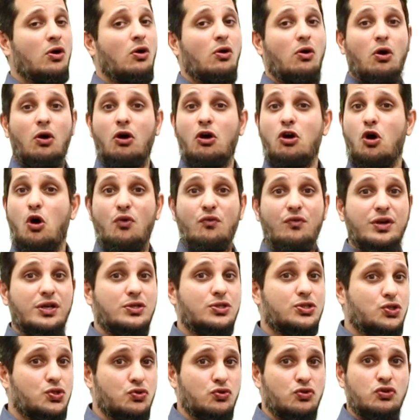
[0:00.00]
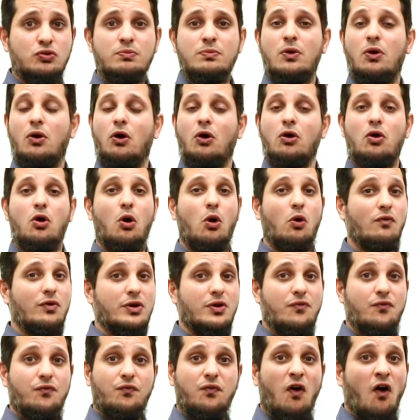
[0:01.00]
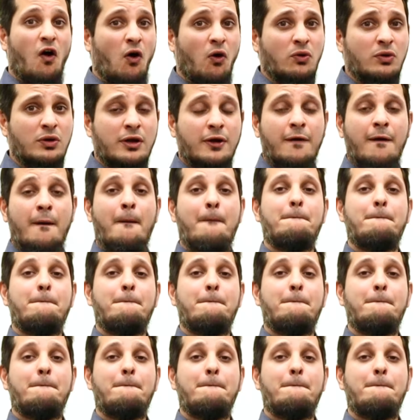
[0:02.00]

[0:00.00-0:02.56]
or over the Zoom or over the phone,